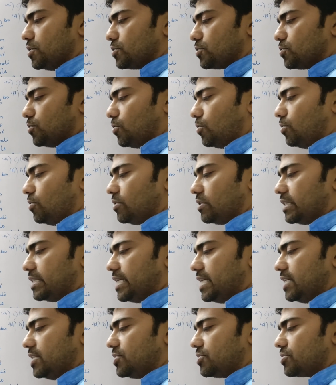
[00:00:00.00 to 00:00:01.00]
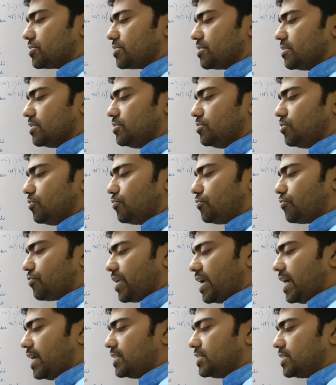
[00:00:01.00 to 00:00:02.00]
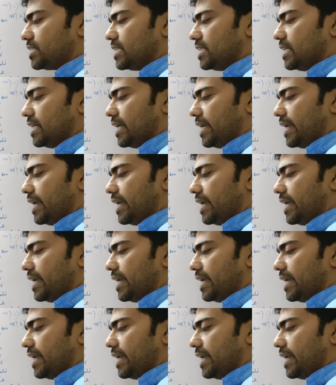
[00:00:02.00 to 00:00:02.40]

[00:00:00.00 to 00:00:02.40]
So this phrase